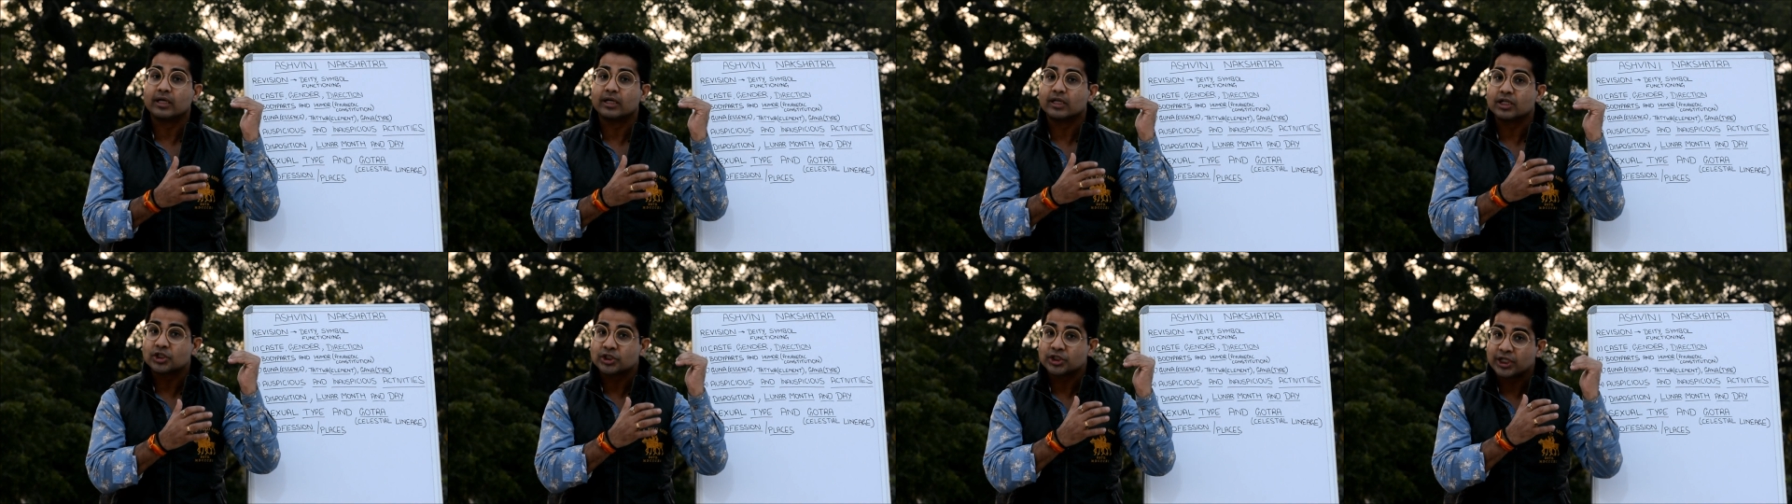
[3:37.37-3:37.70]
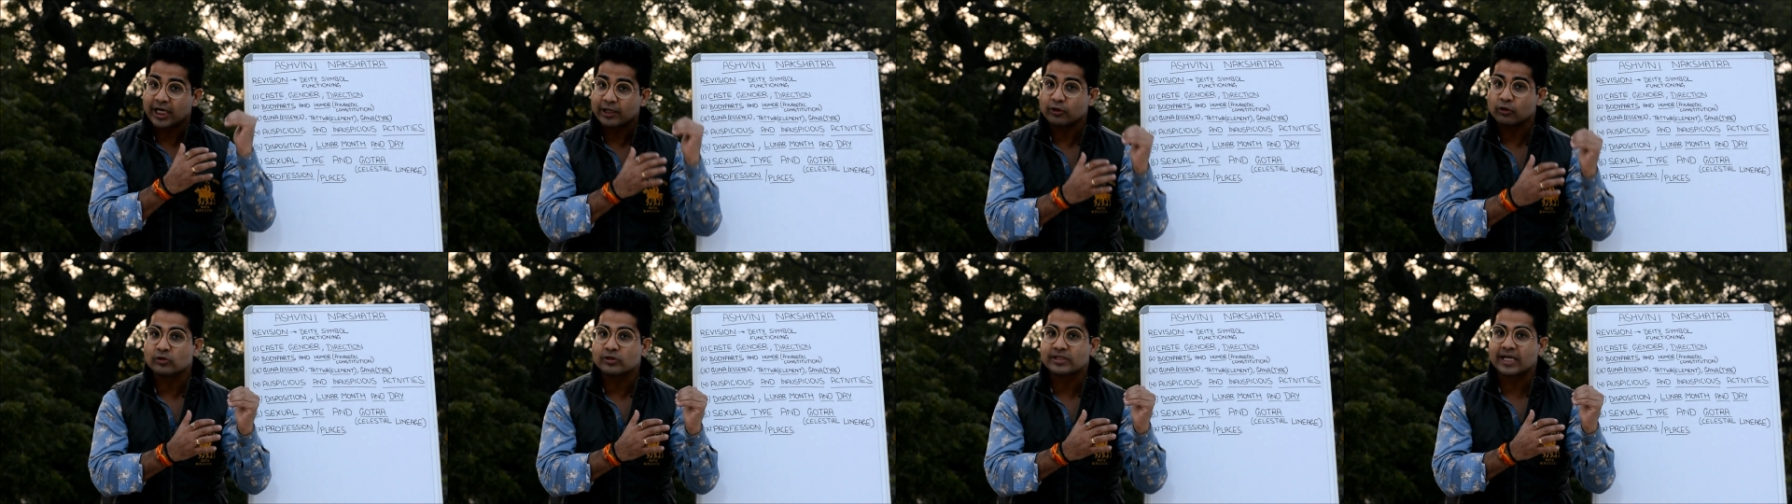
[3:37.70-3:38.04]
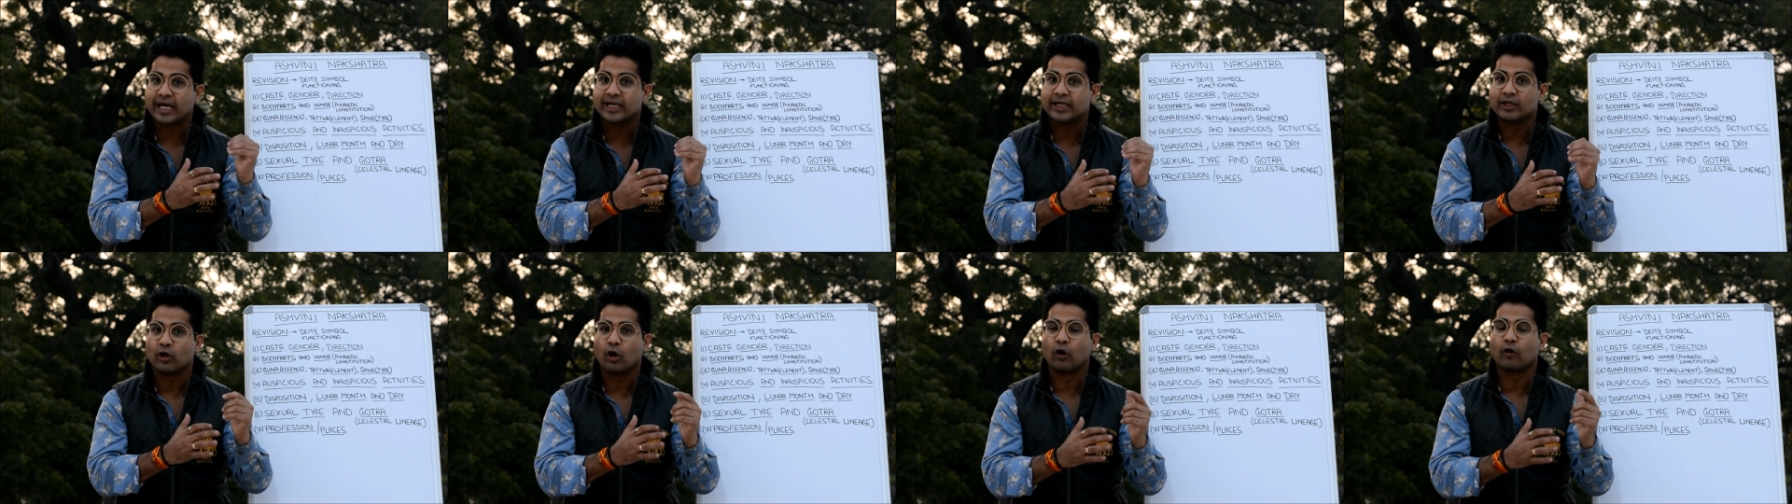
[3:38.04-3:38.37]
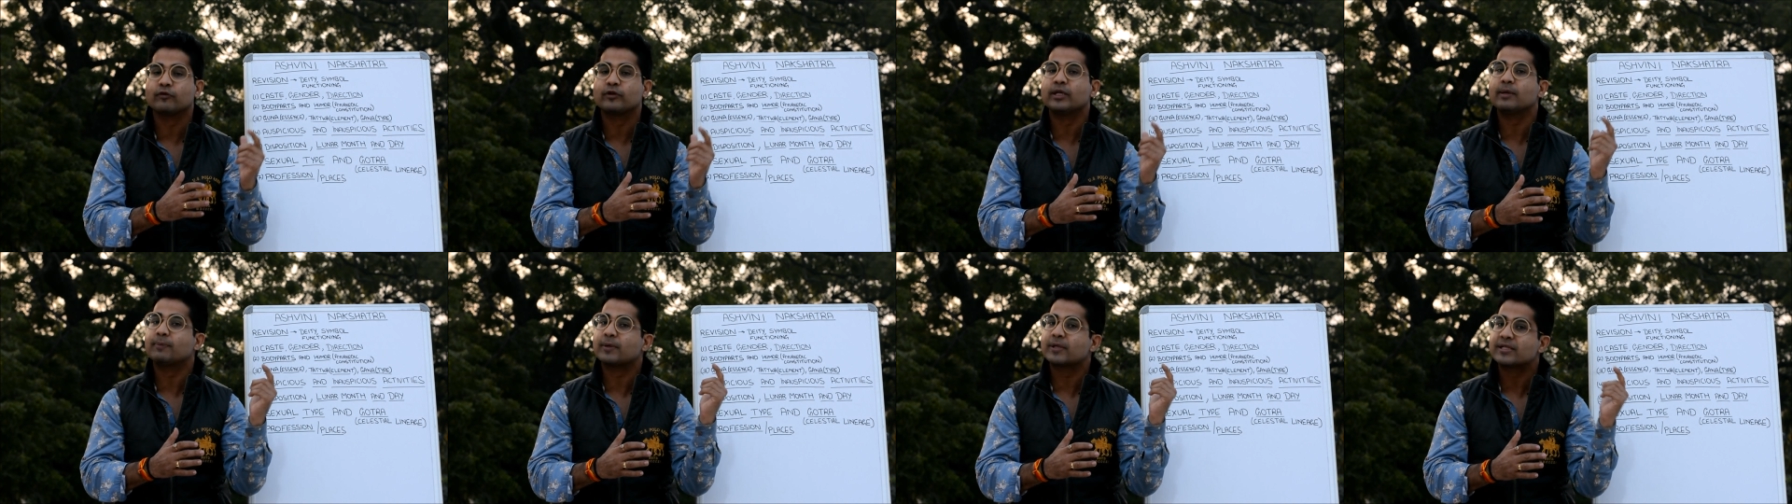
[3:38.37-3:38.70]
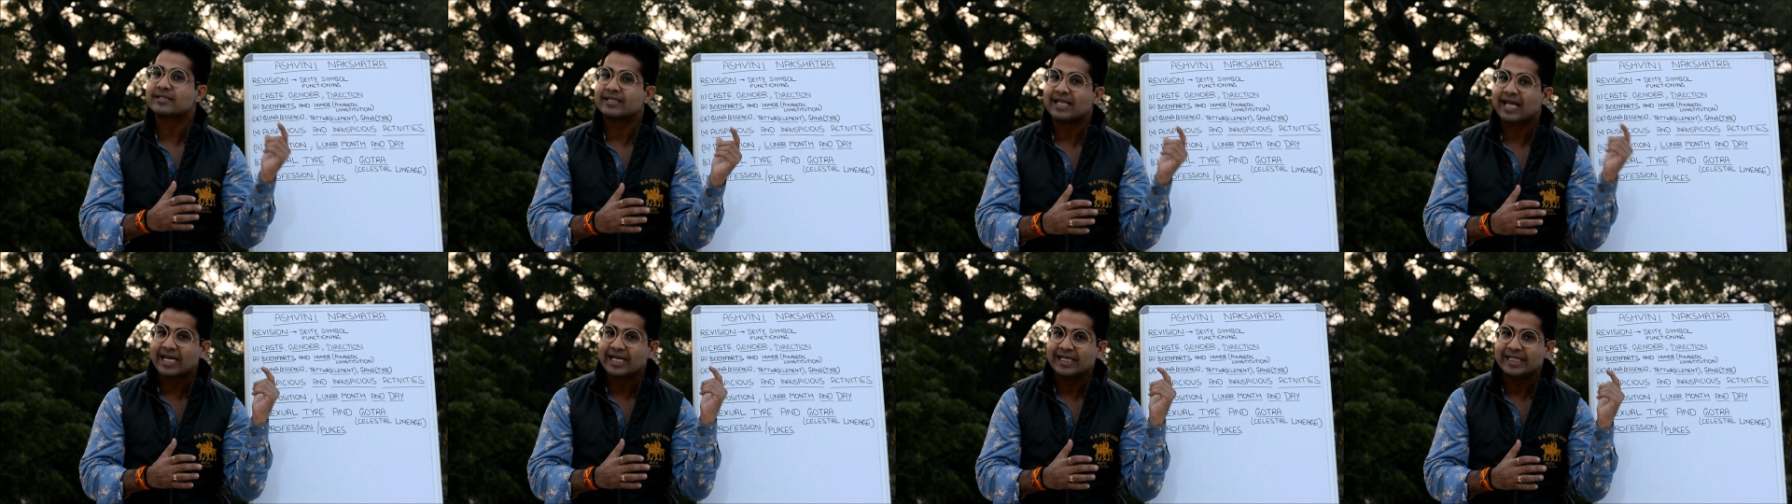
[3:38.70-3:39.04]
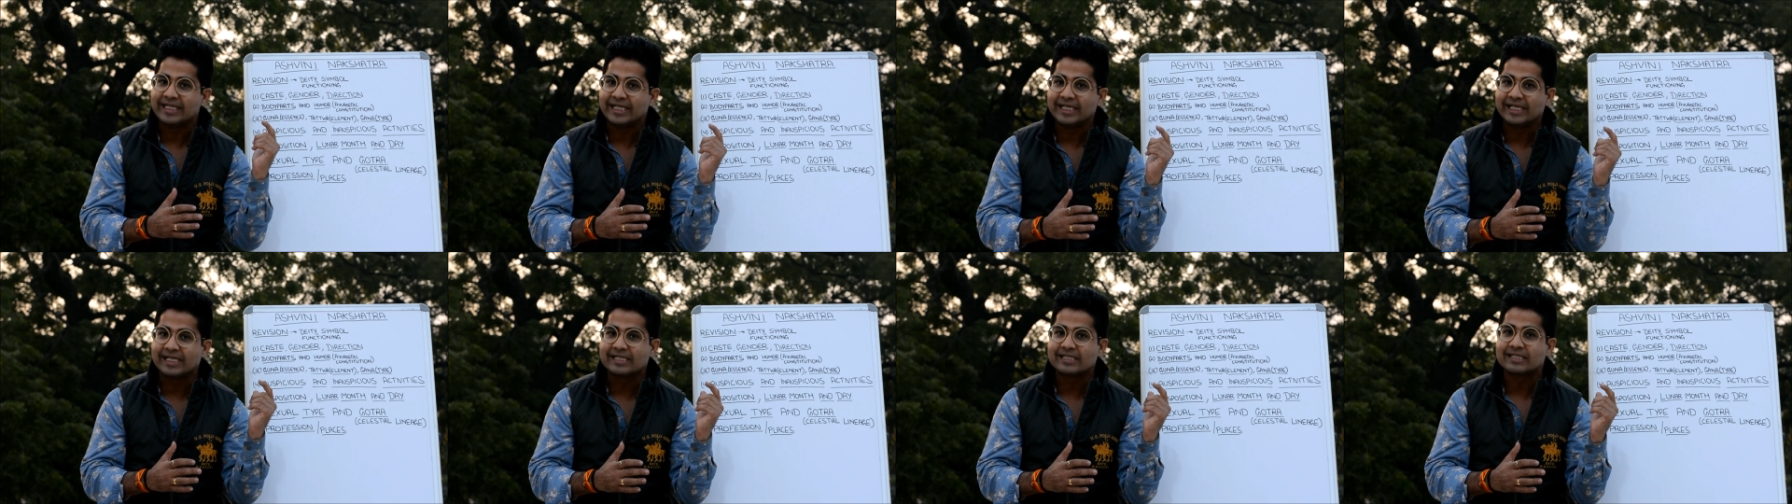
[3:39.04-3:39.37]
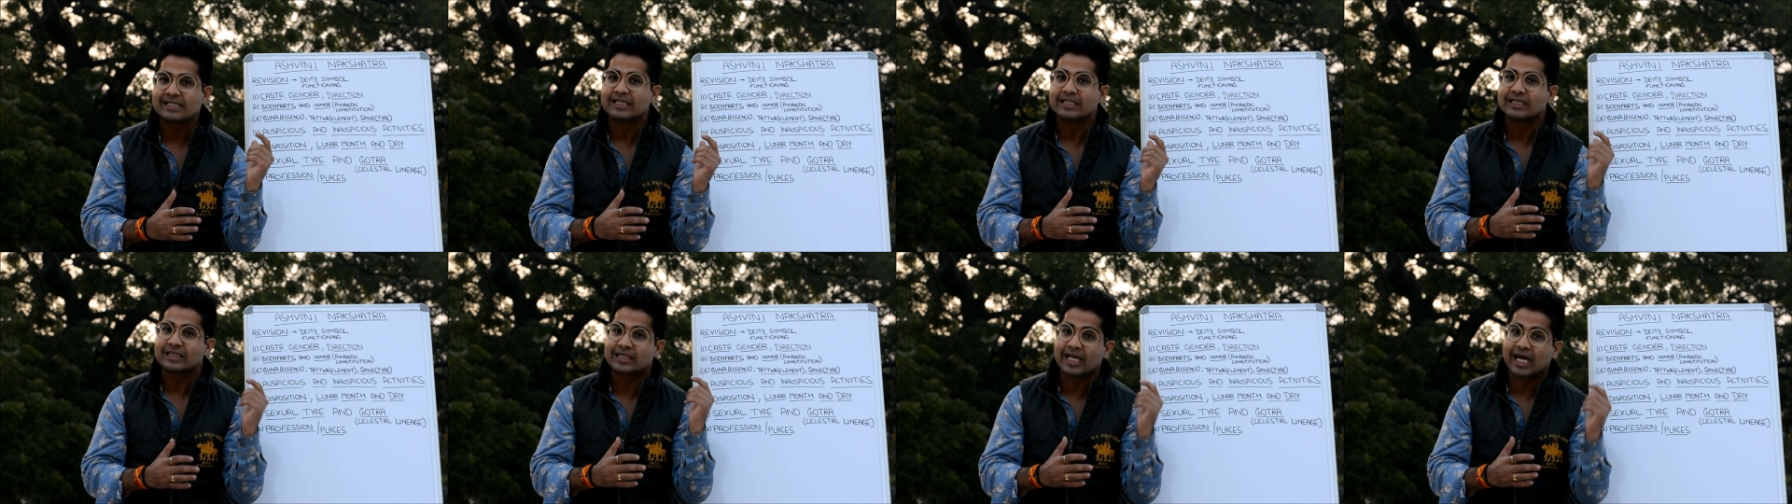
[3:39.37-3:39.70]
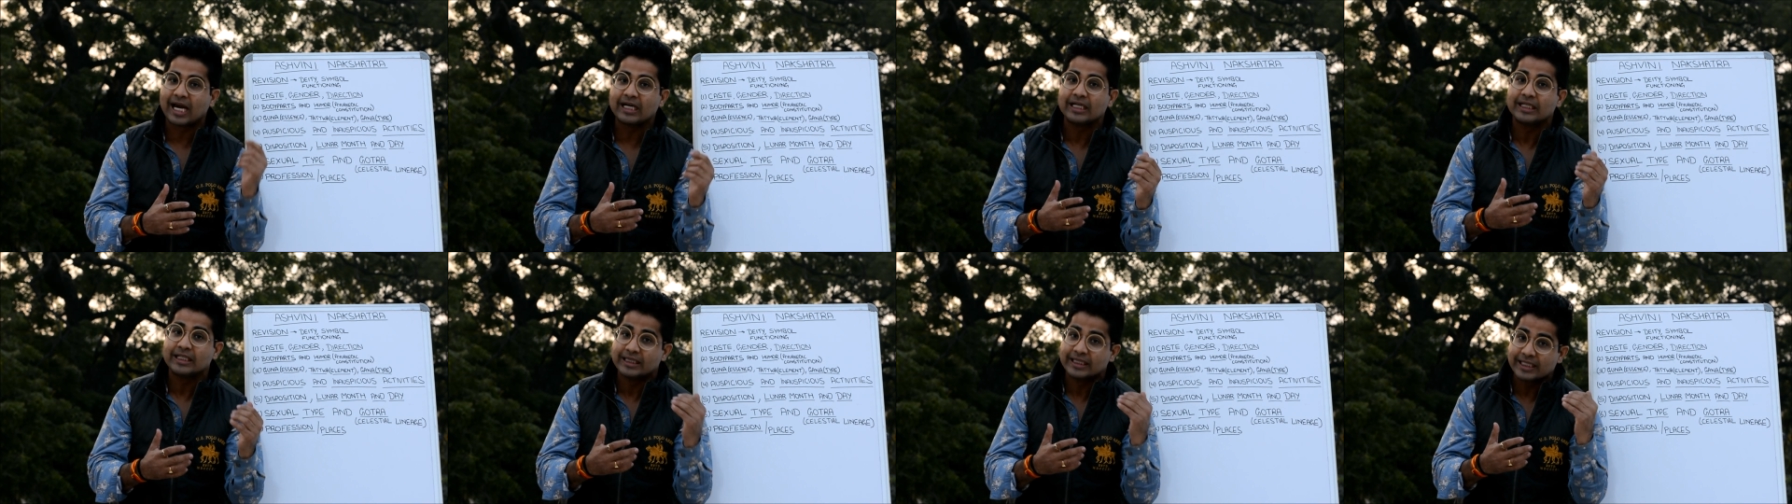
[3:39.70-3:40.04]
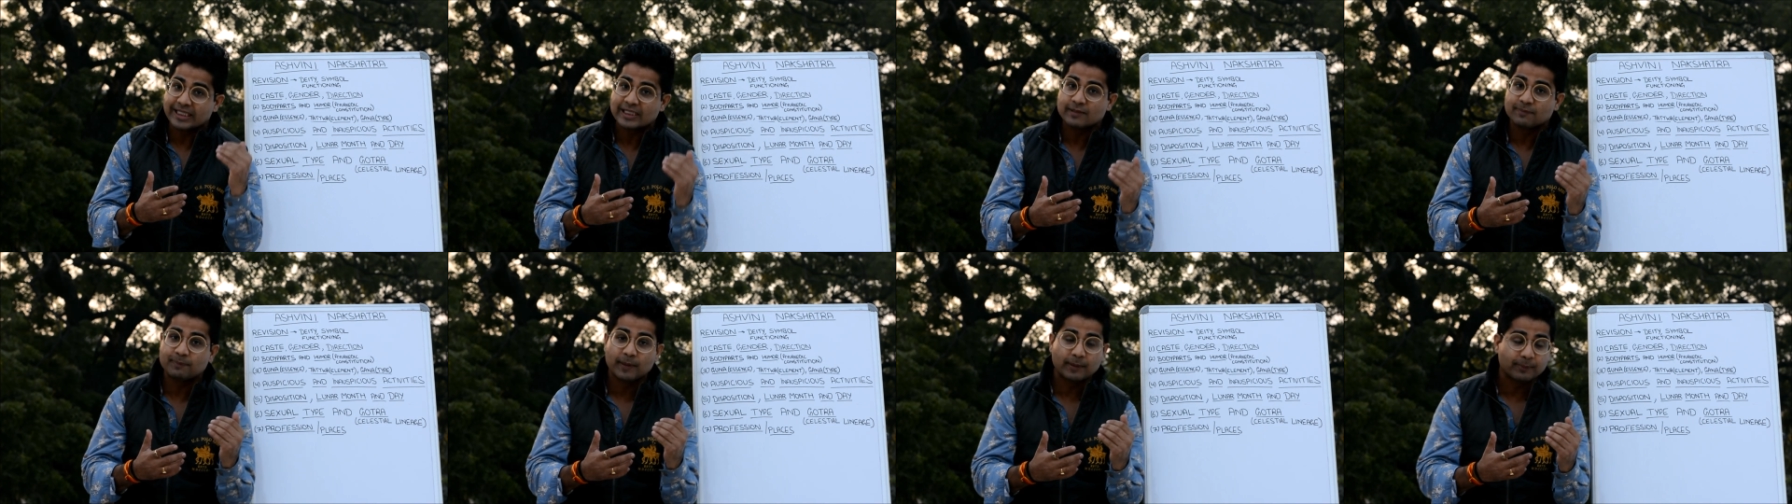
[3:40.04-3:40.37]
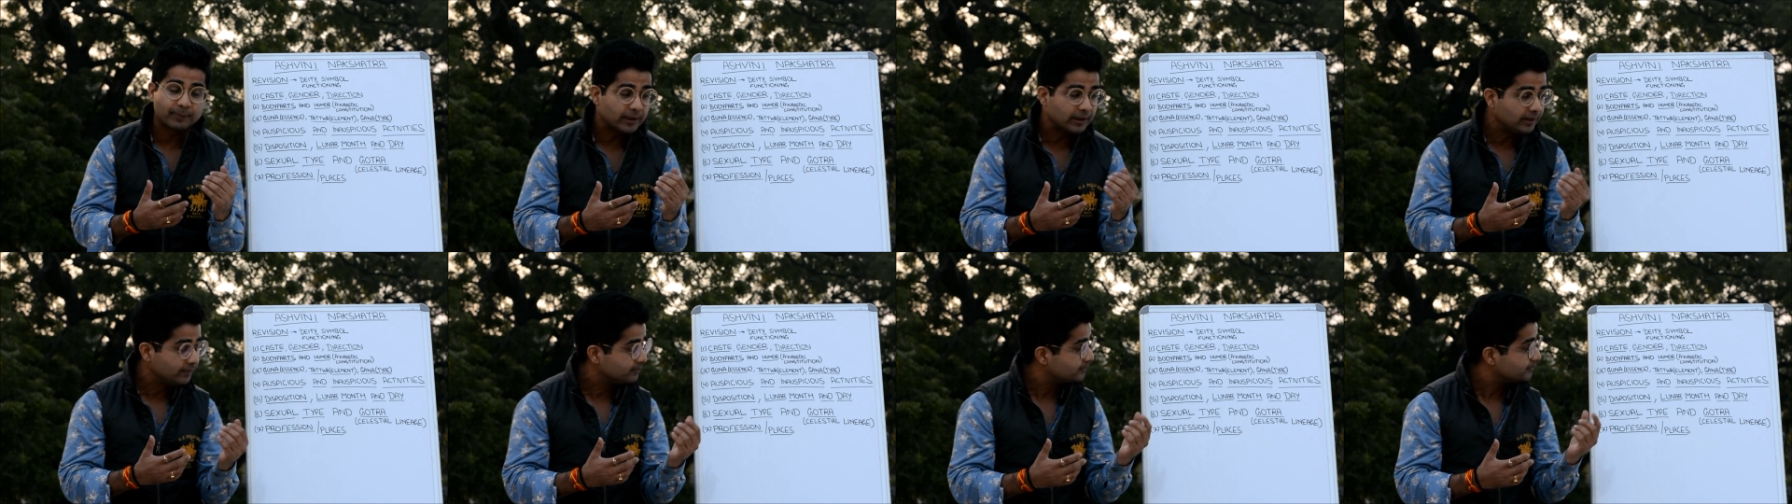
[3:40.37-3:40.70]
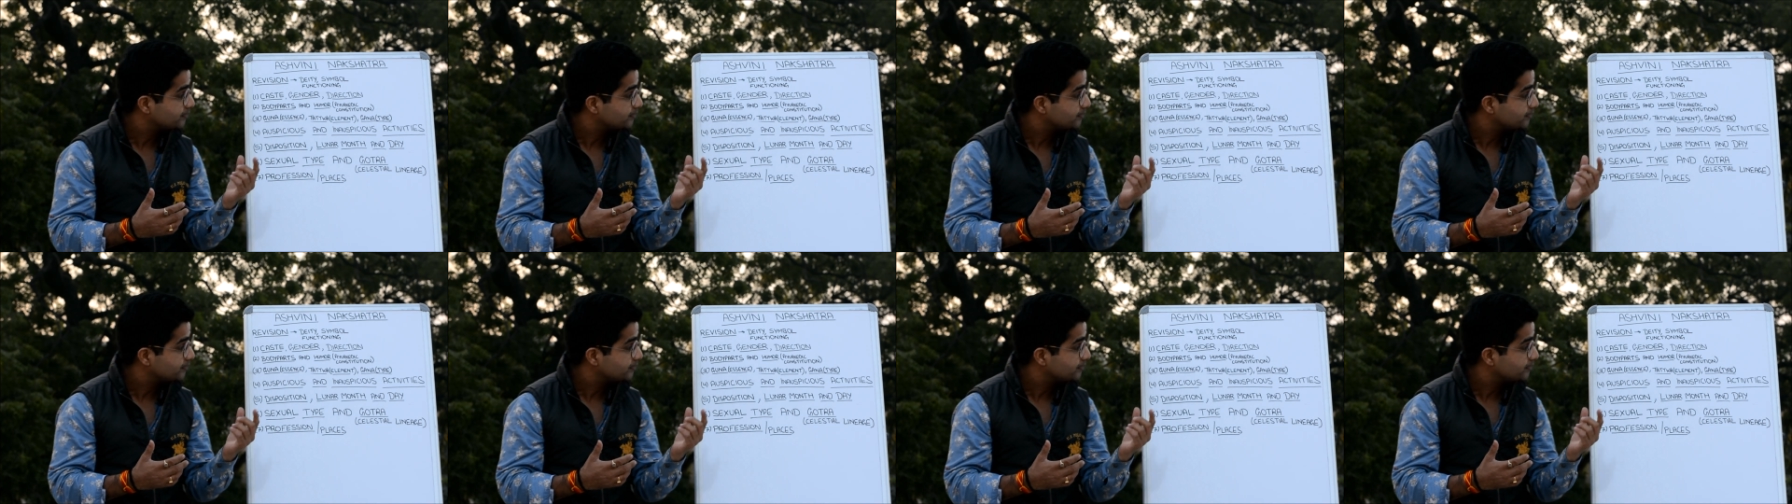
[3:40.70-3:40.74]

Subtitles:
shadow side of their personality is that these people